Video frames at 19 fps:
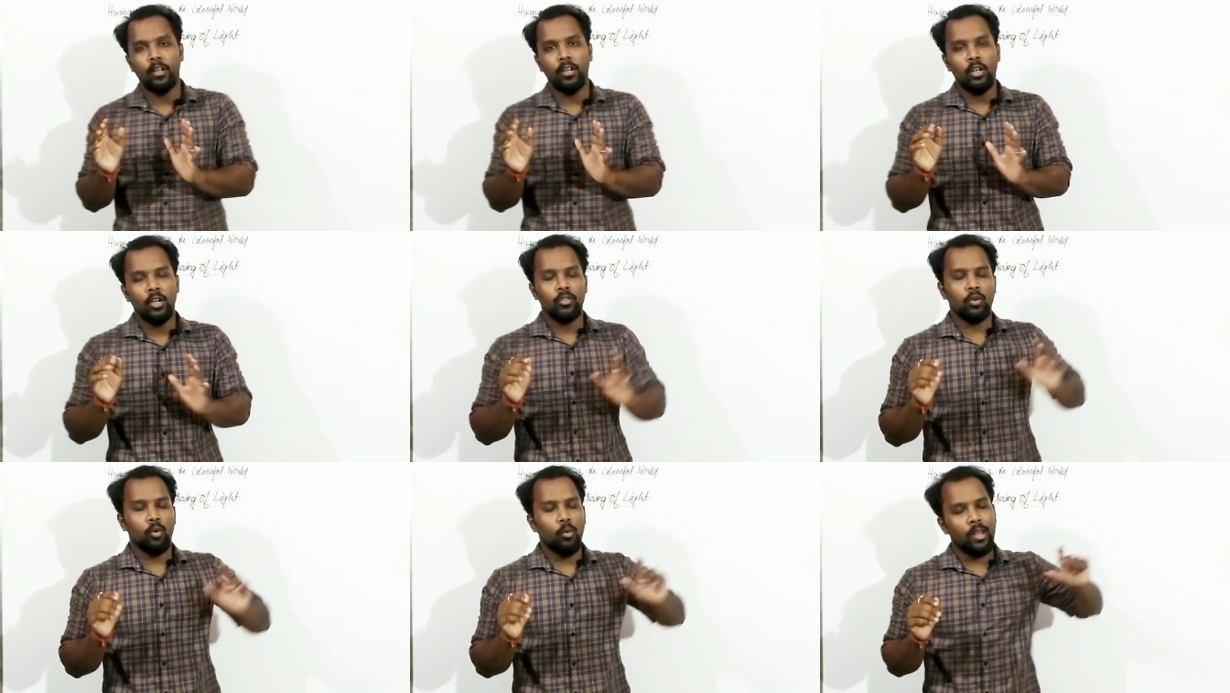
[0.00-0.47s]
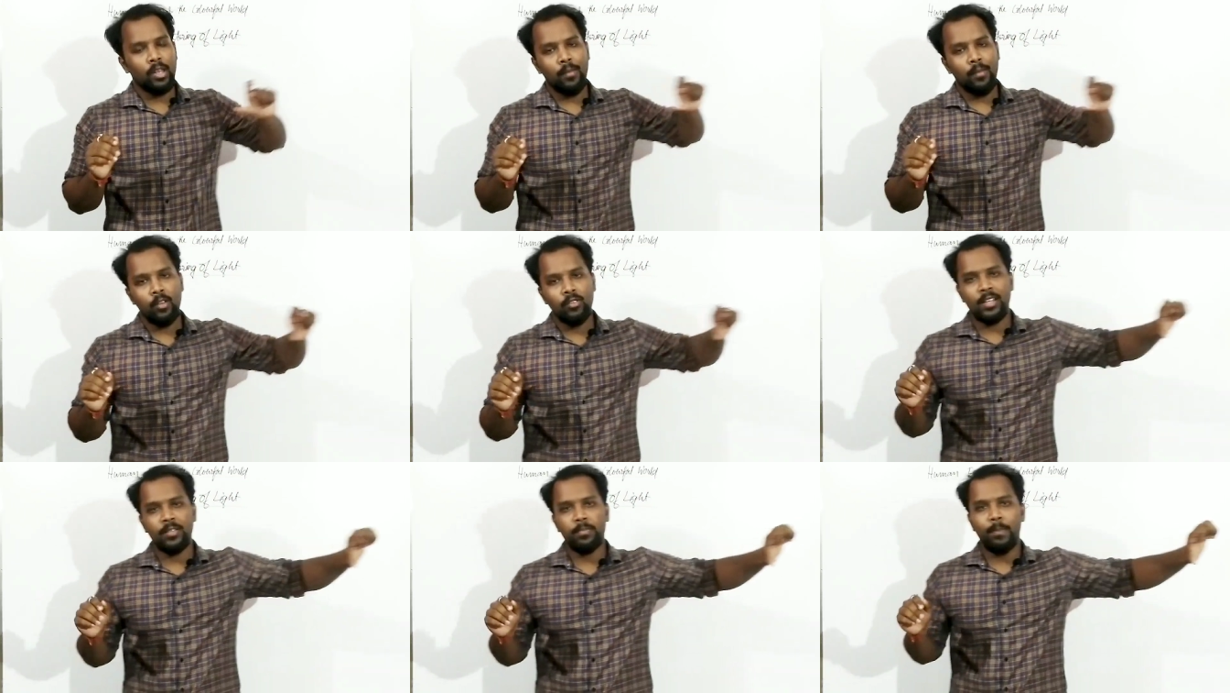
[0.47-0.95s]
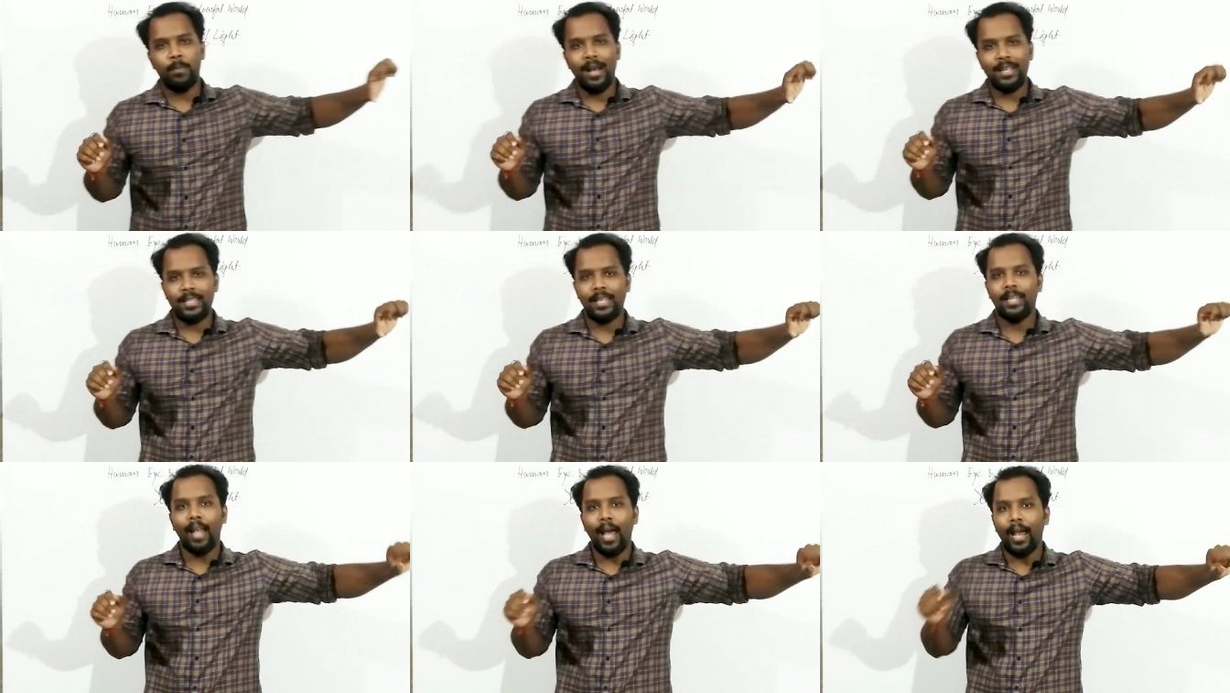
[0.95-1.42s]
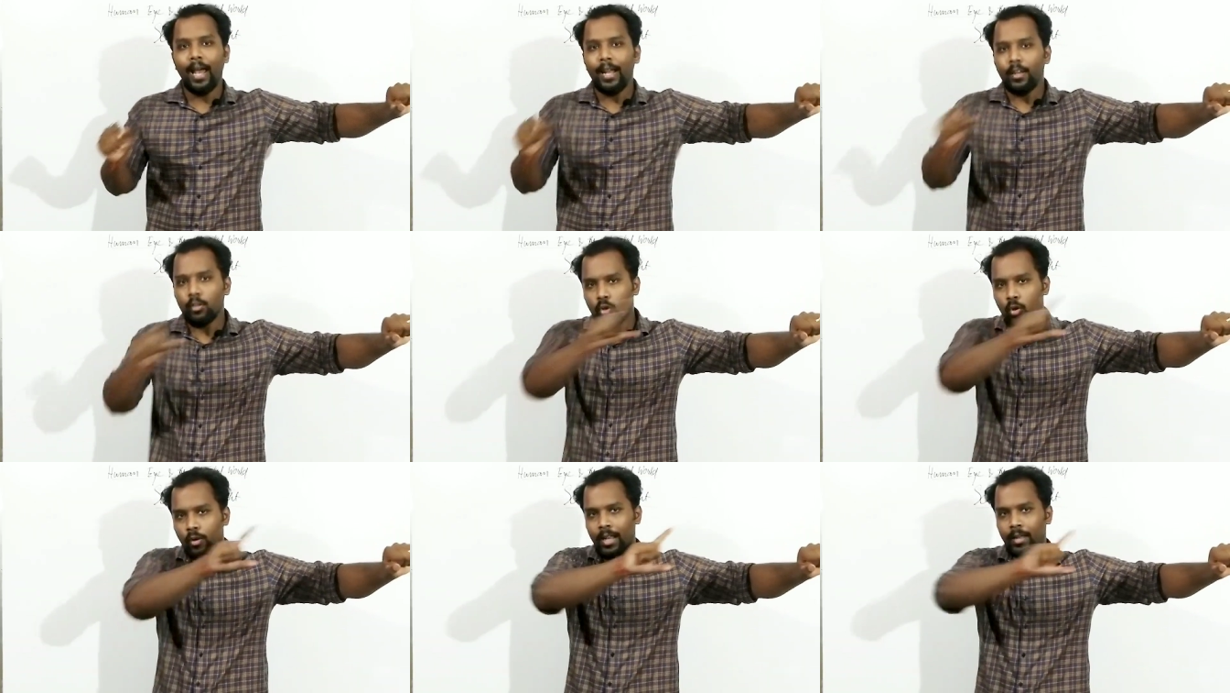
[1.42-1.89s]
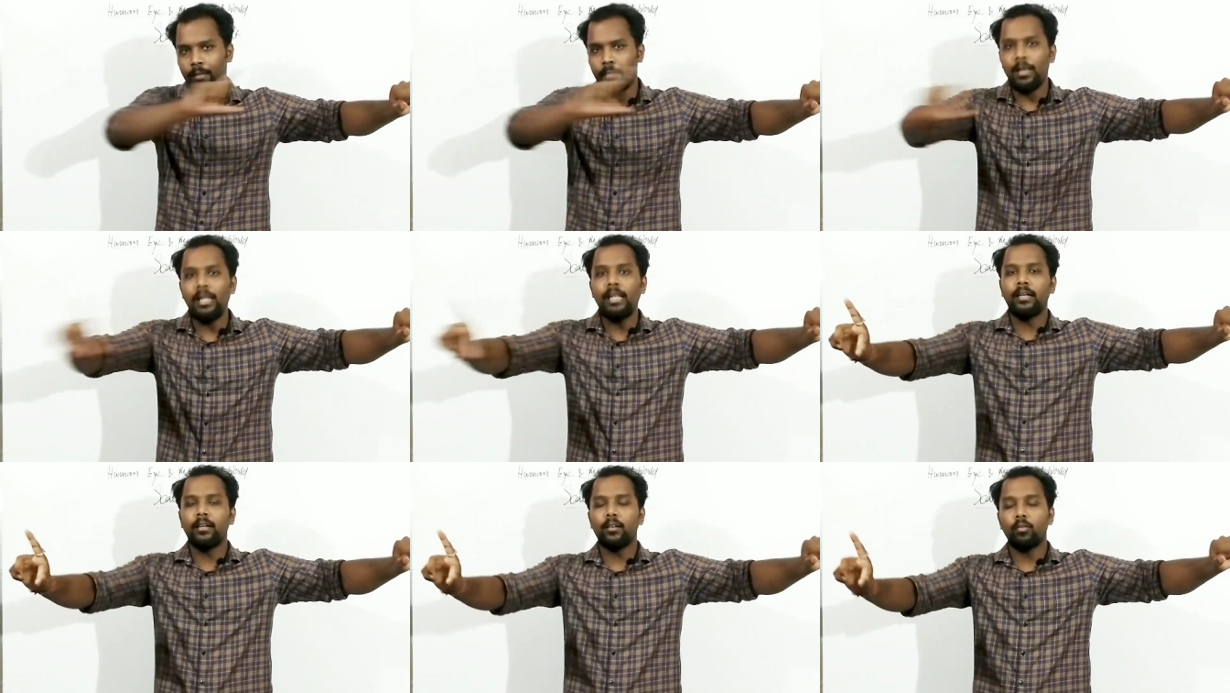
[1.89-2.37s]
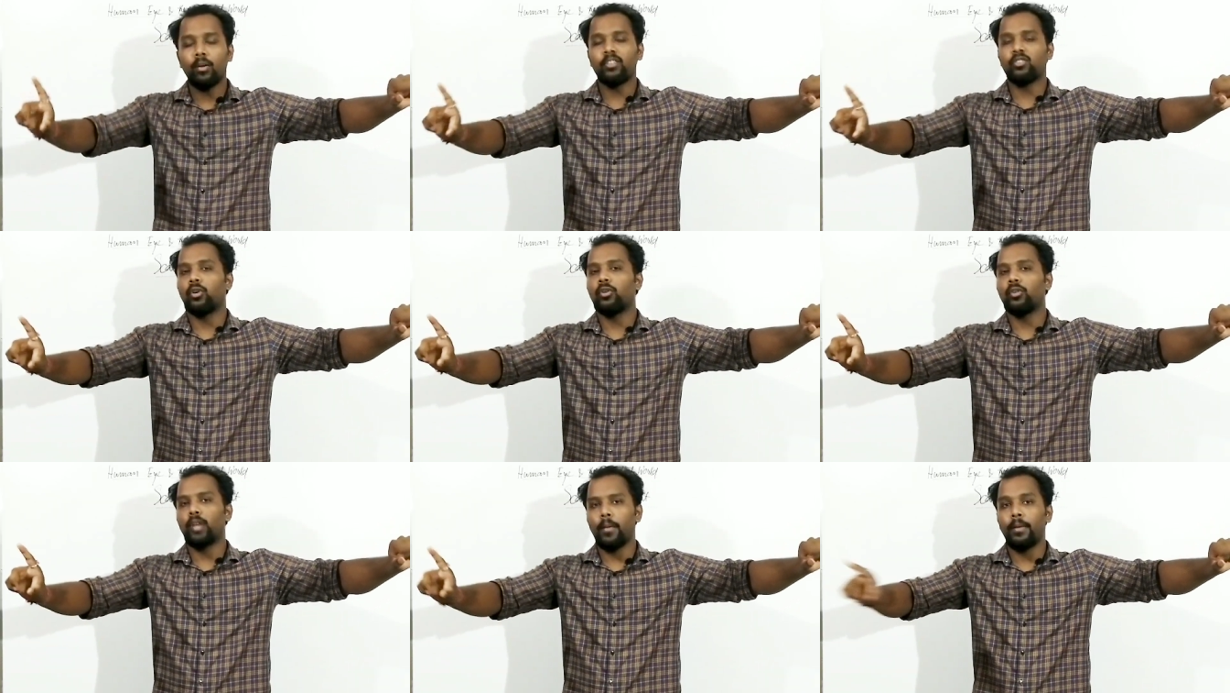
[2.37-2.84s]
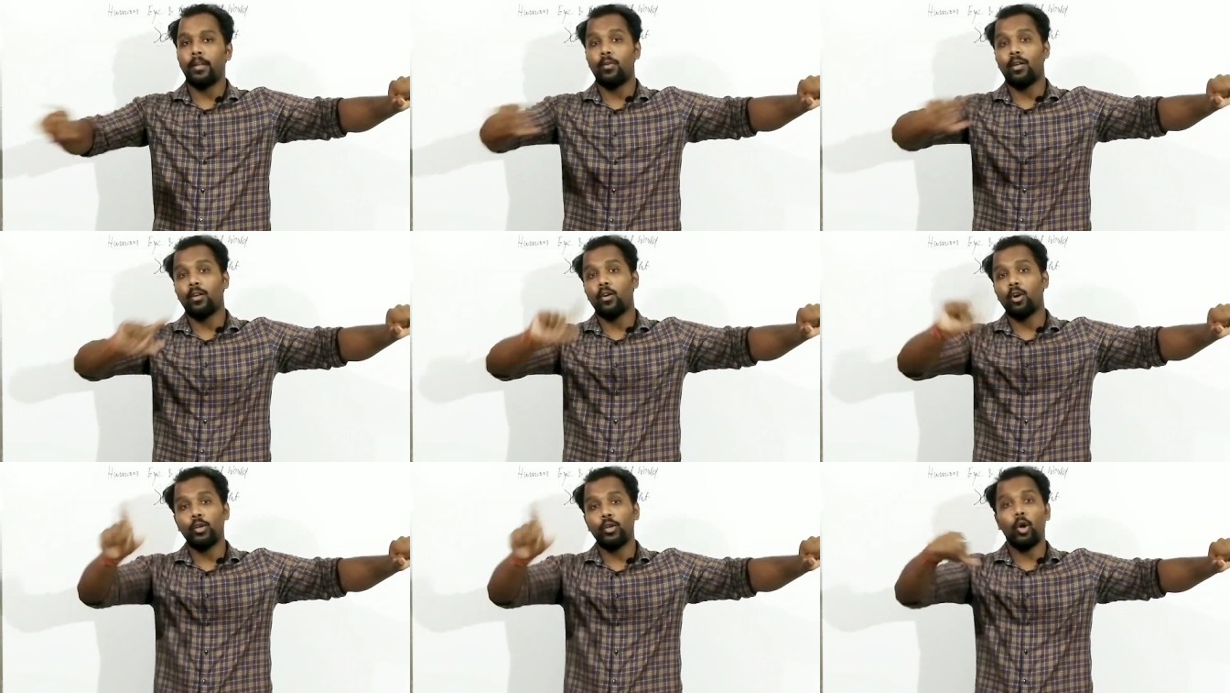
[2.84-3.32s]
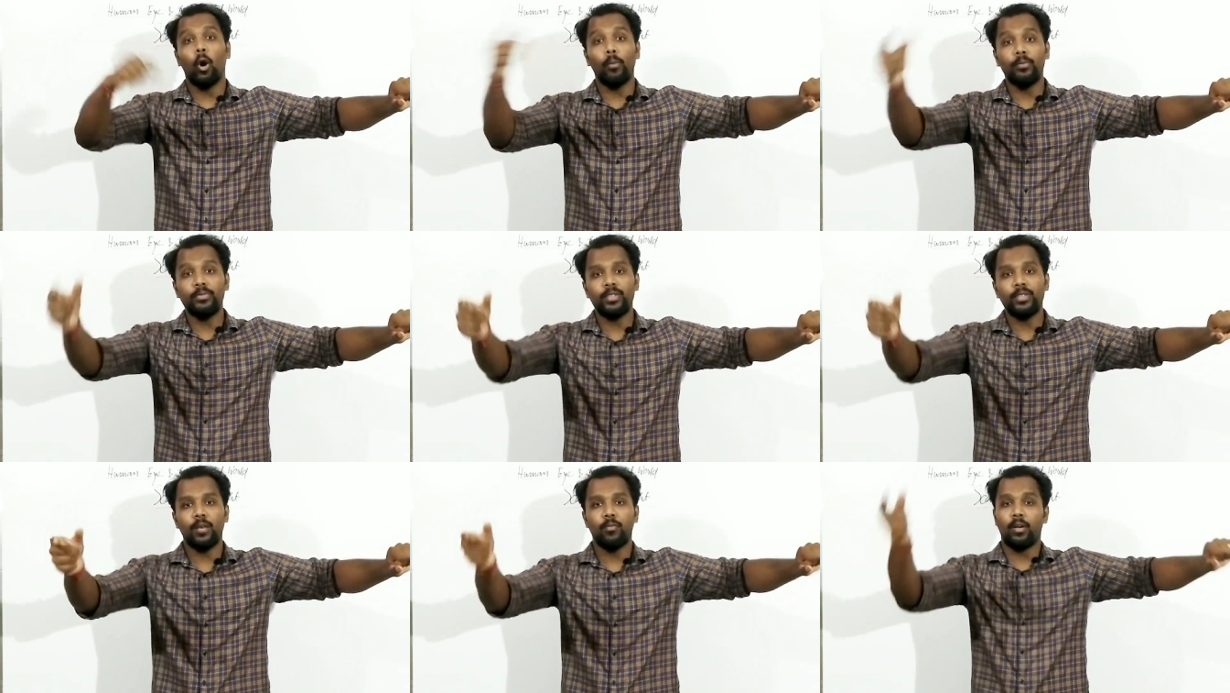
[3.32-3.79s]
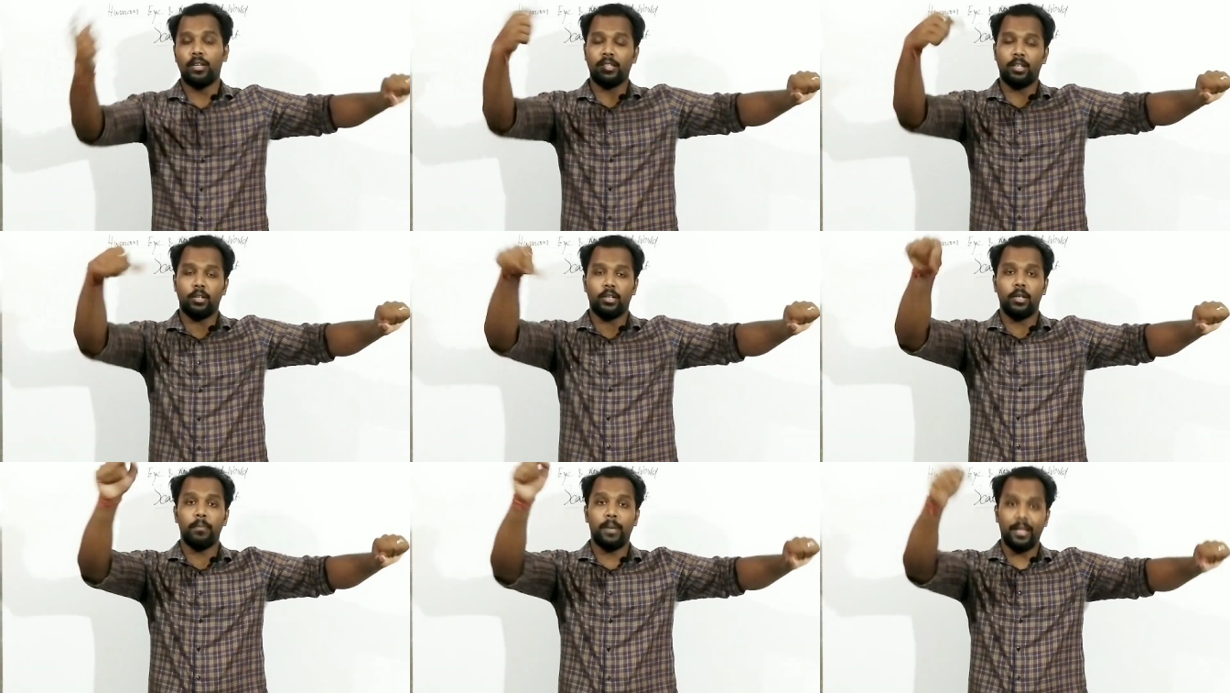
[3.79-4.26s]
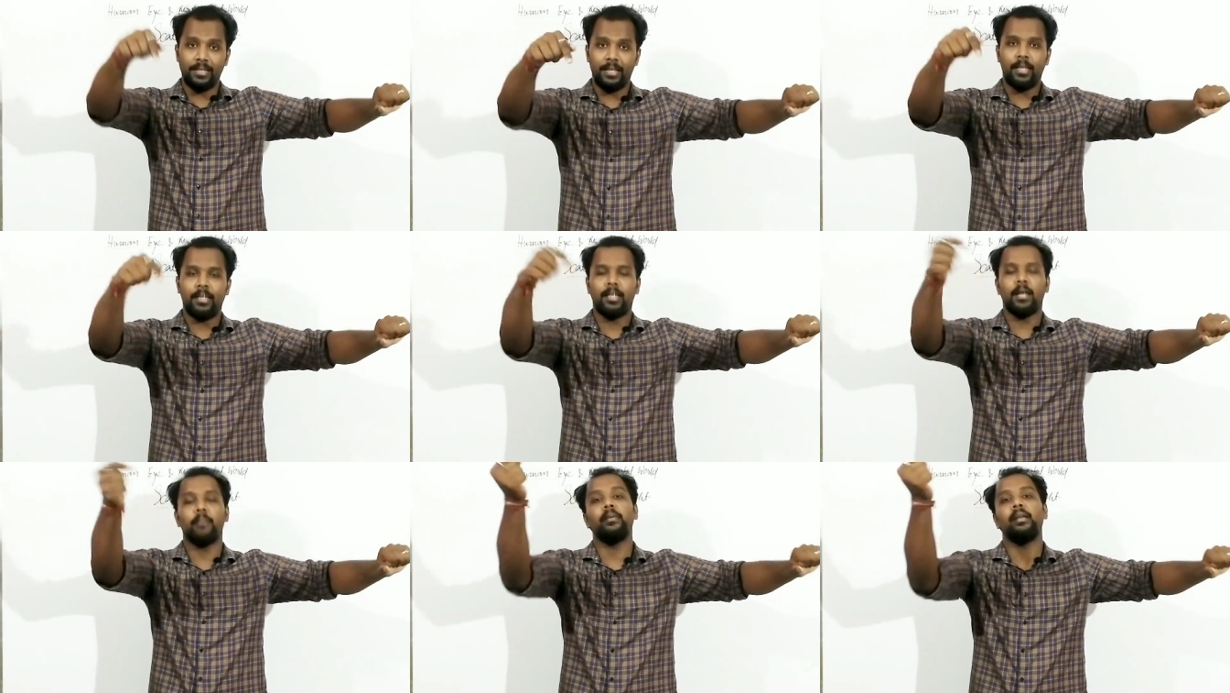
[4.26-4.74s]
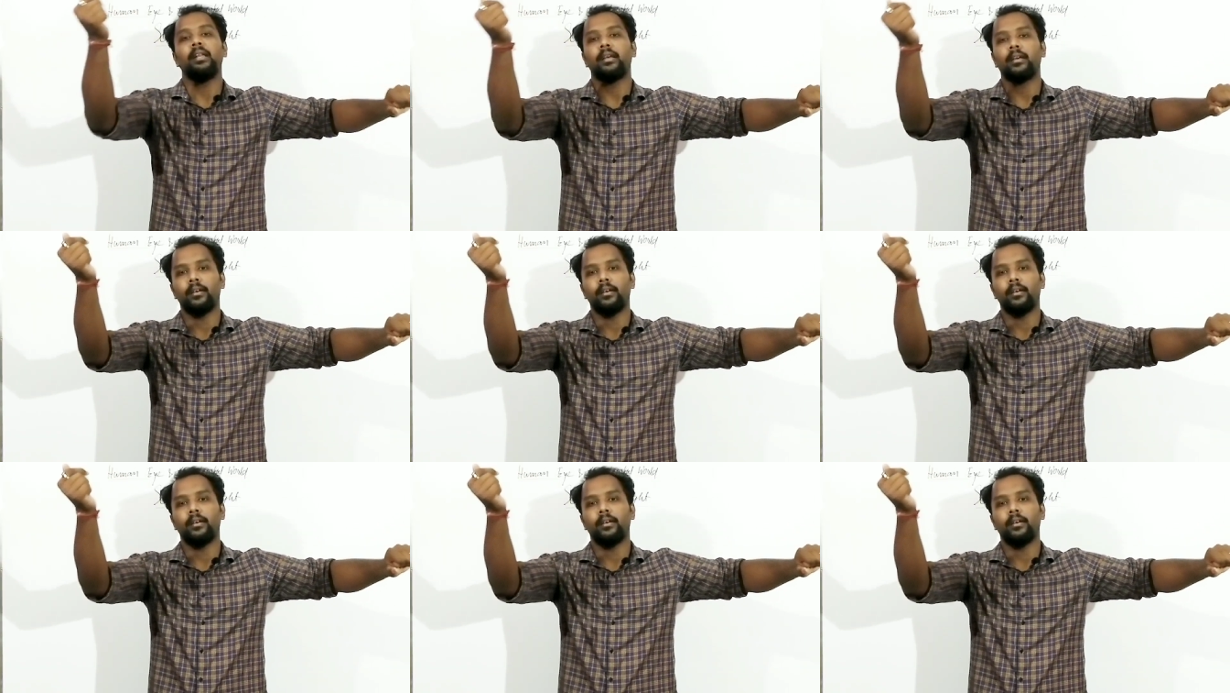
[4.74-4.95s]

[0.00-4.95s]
So whenever you just pass a light through that milk, what is going to happen? You are going to observe what is actually present in the milk.